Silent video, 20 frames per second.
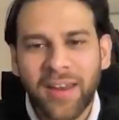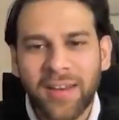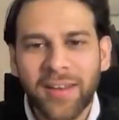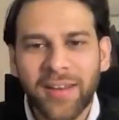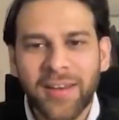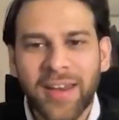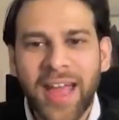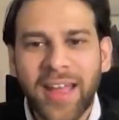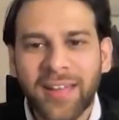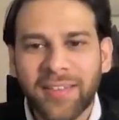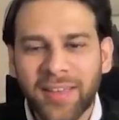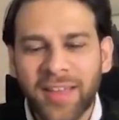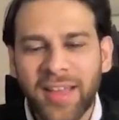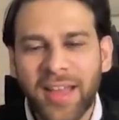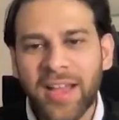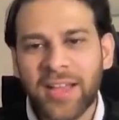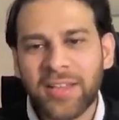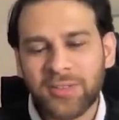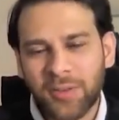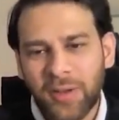run ads
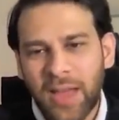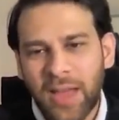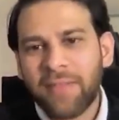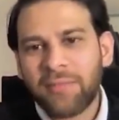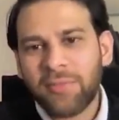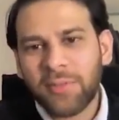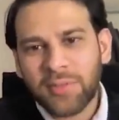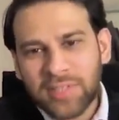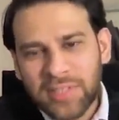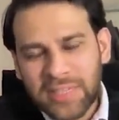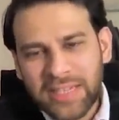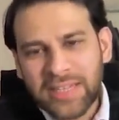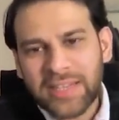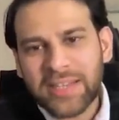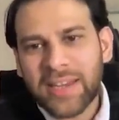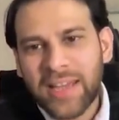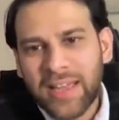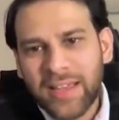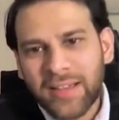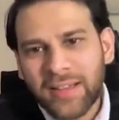so have you
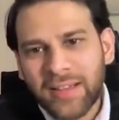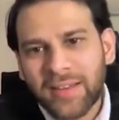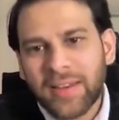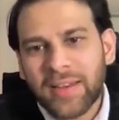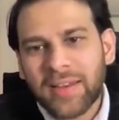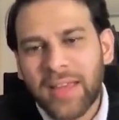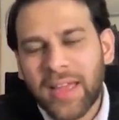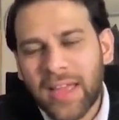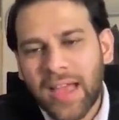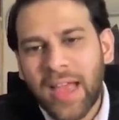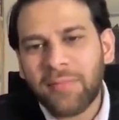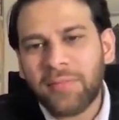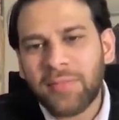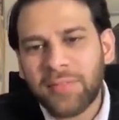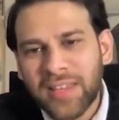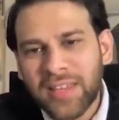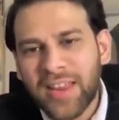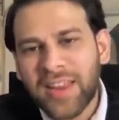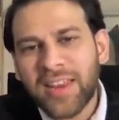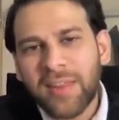seen like like have you
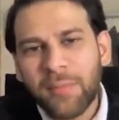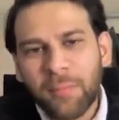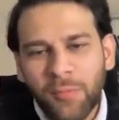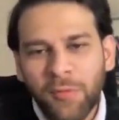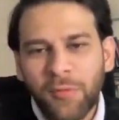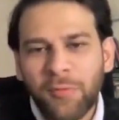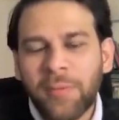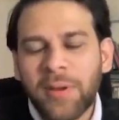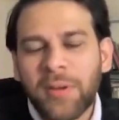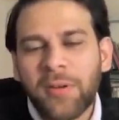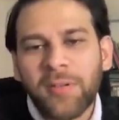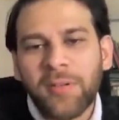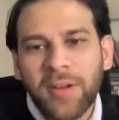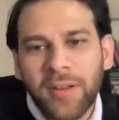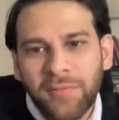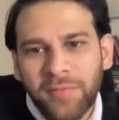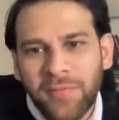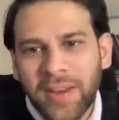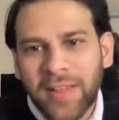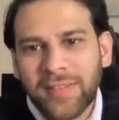seen any improvement or
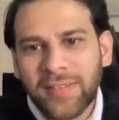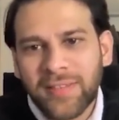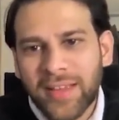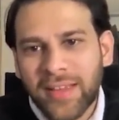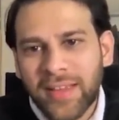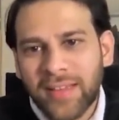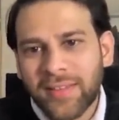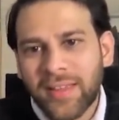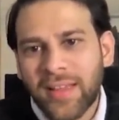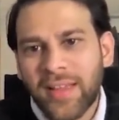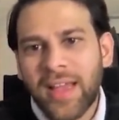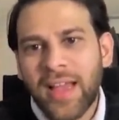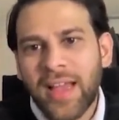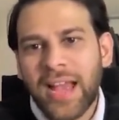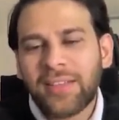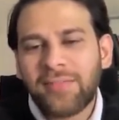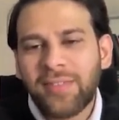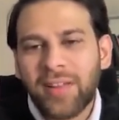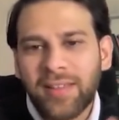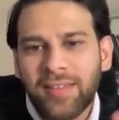differences
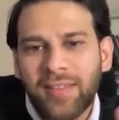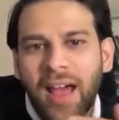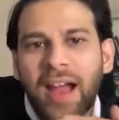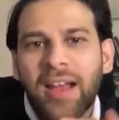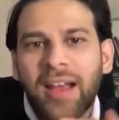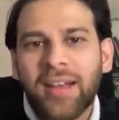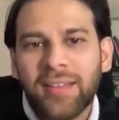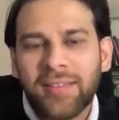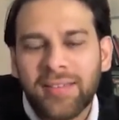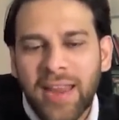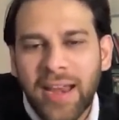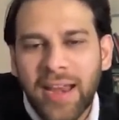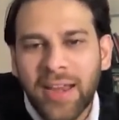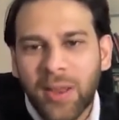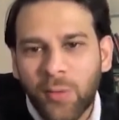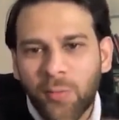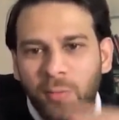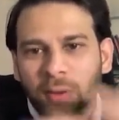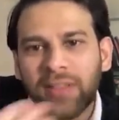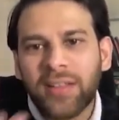as far as
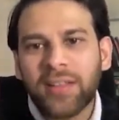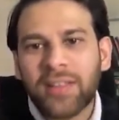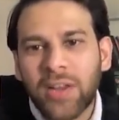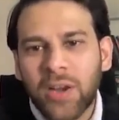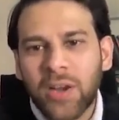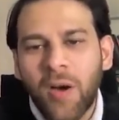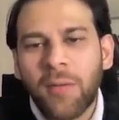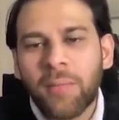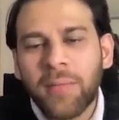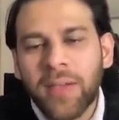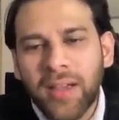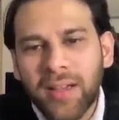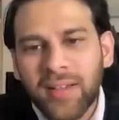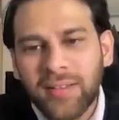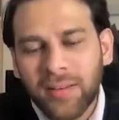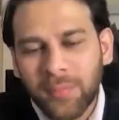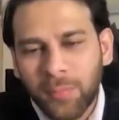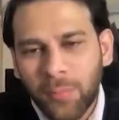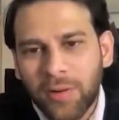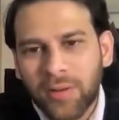understanding within the
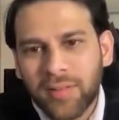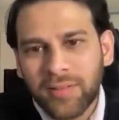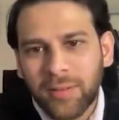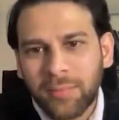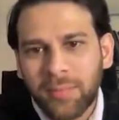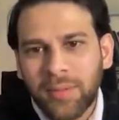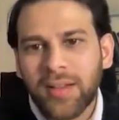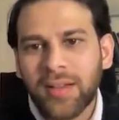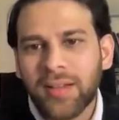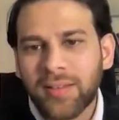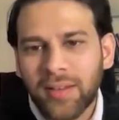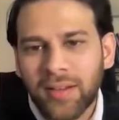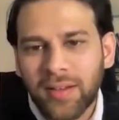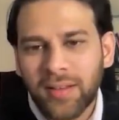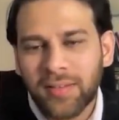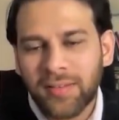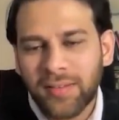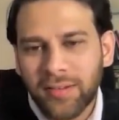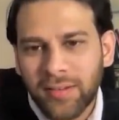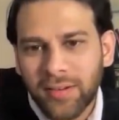lawmakers and policymakers are
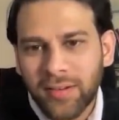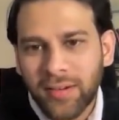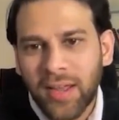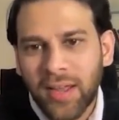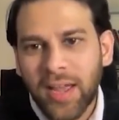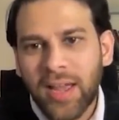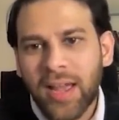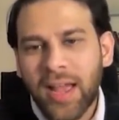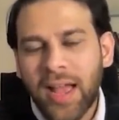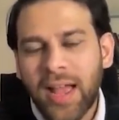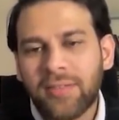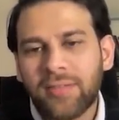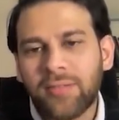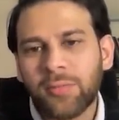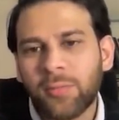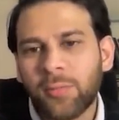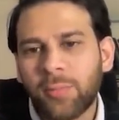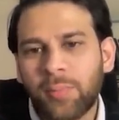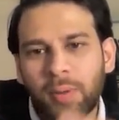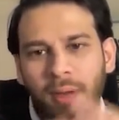concerned as
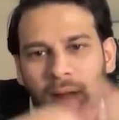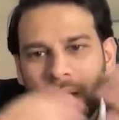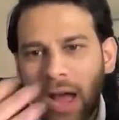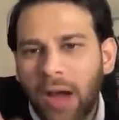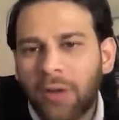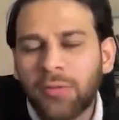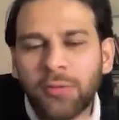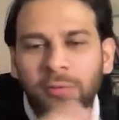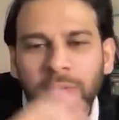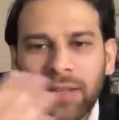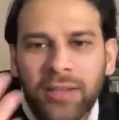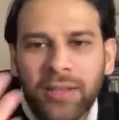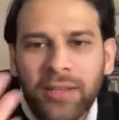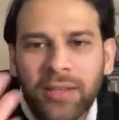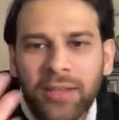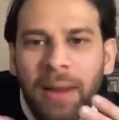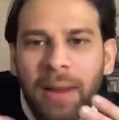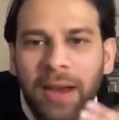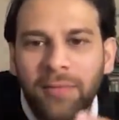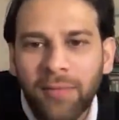to how do these
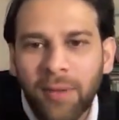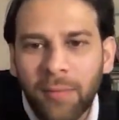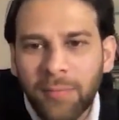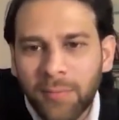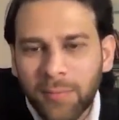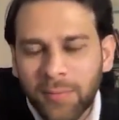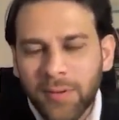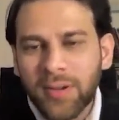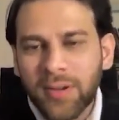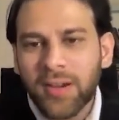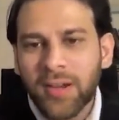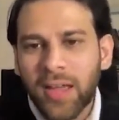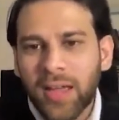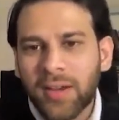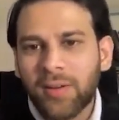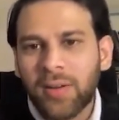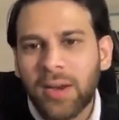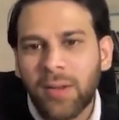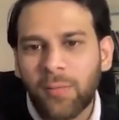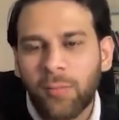platforms work
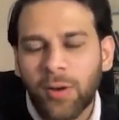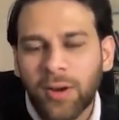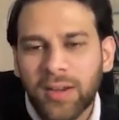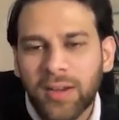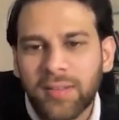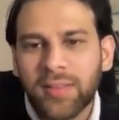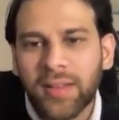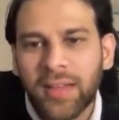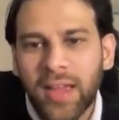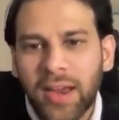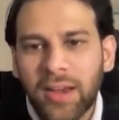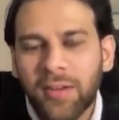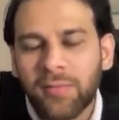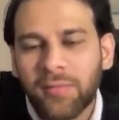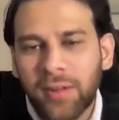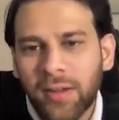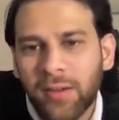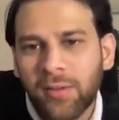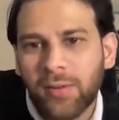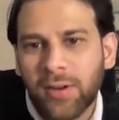and like what is the kind of
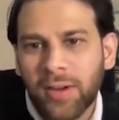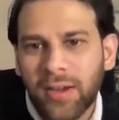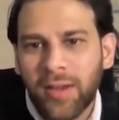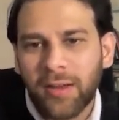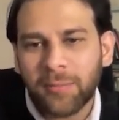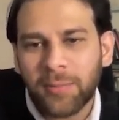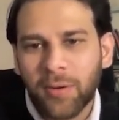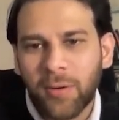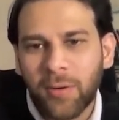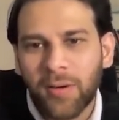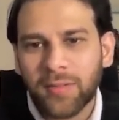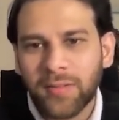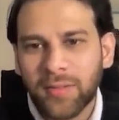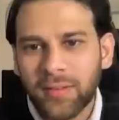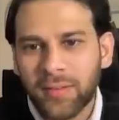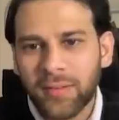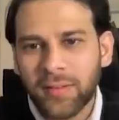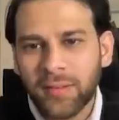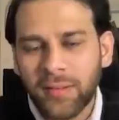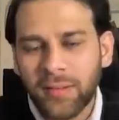real world harm it causes